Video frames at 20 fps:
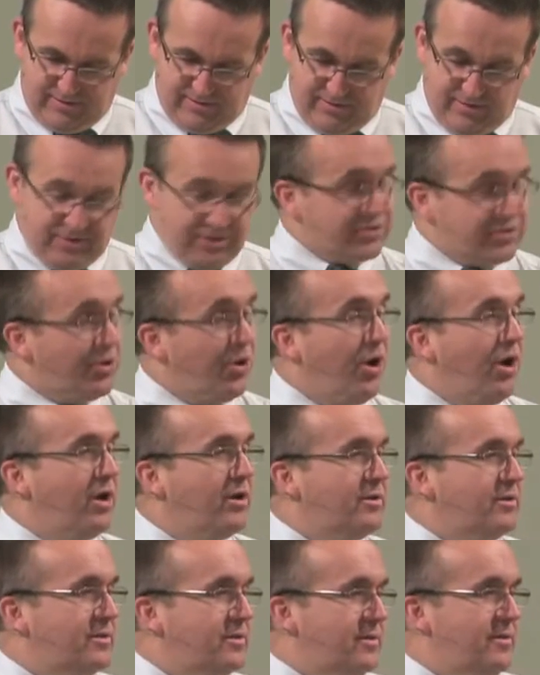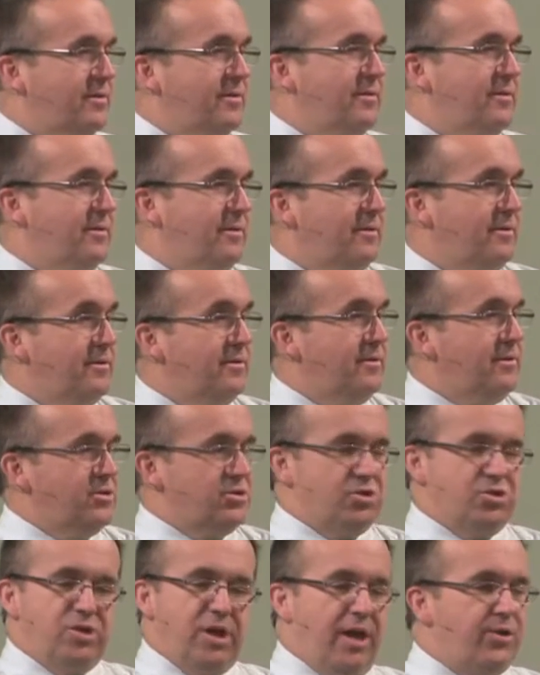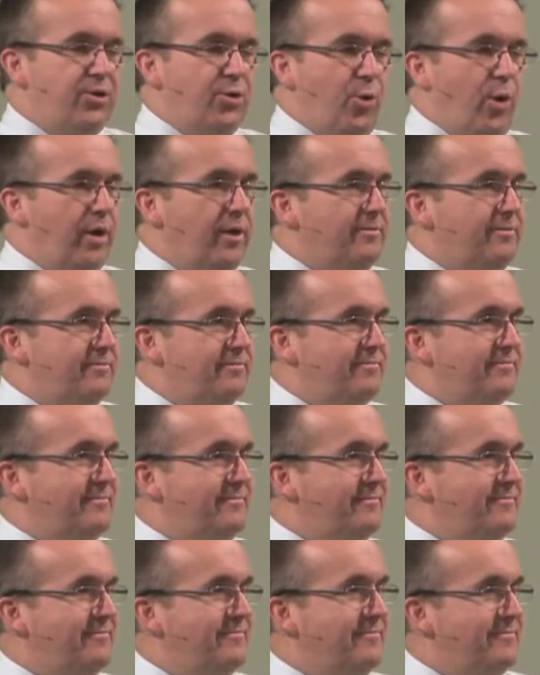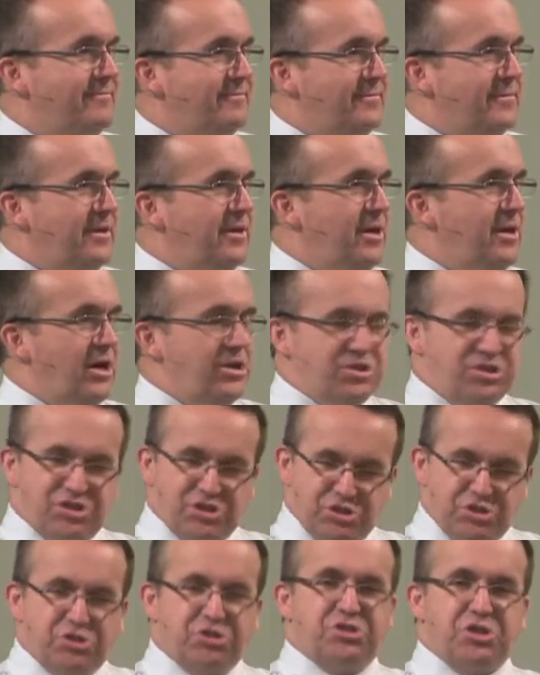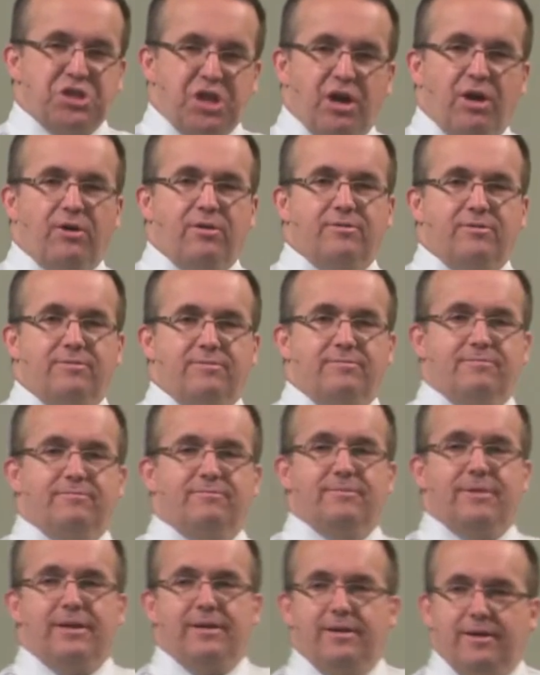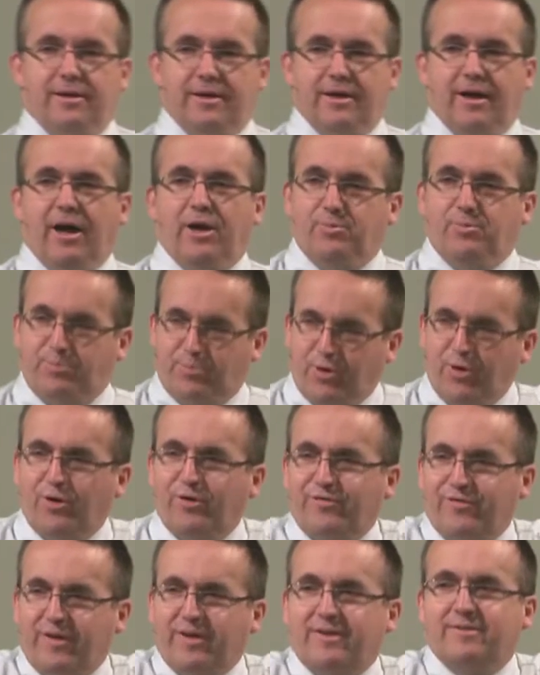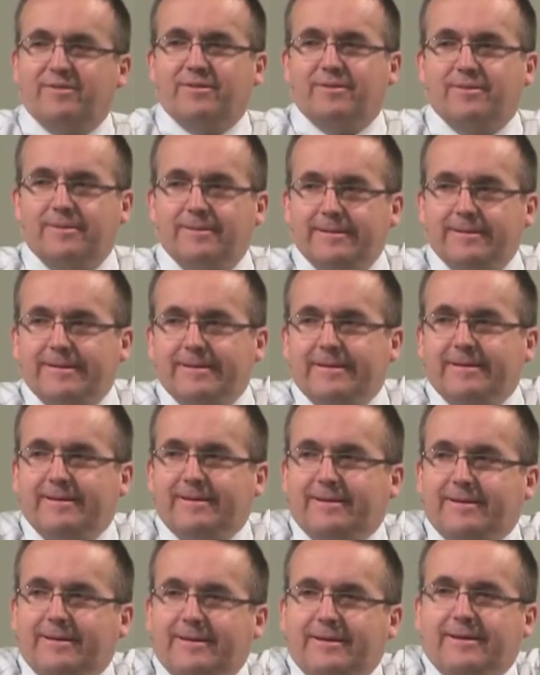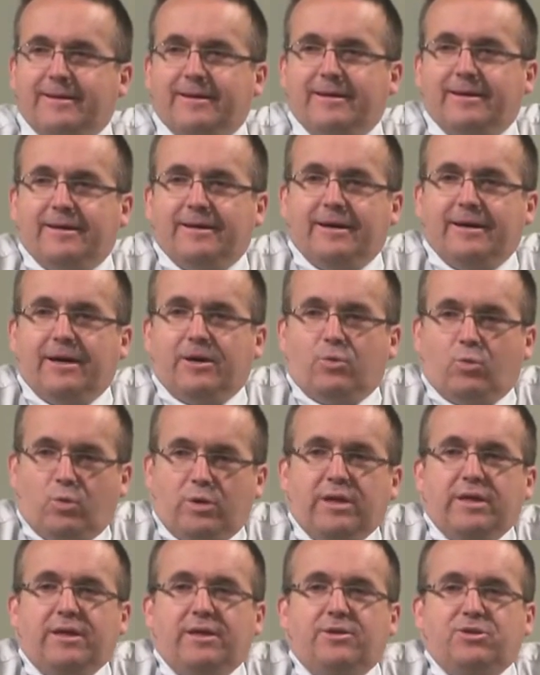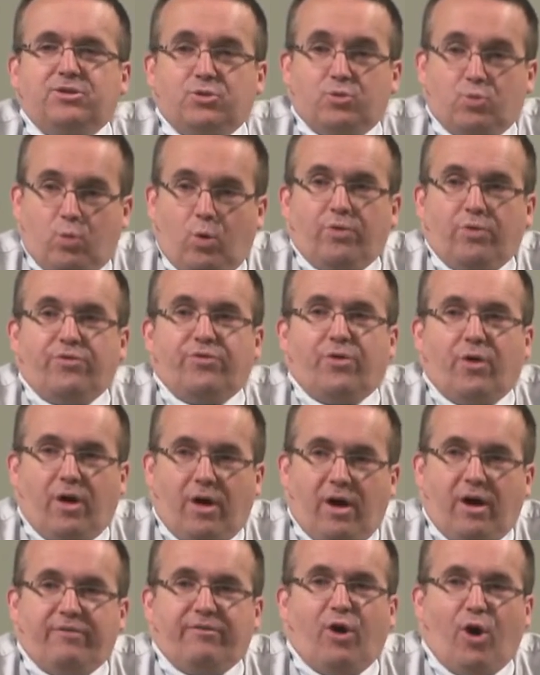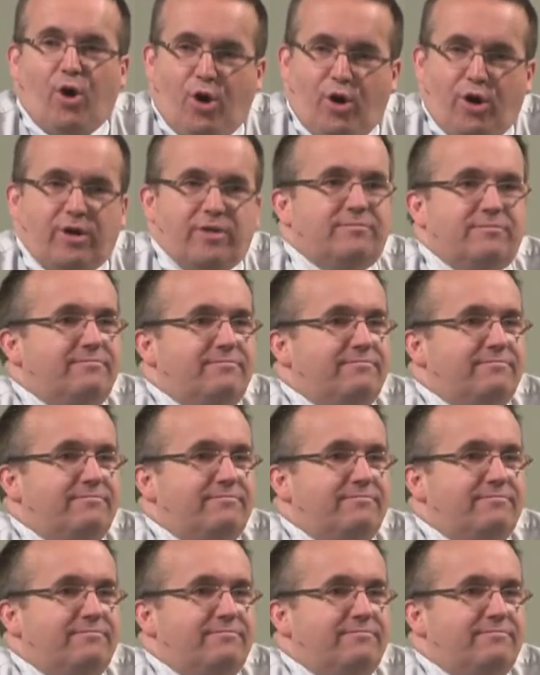that his heart is genuine and sincere and perfect, and we should want to have a heart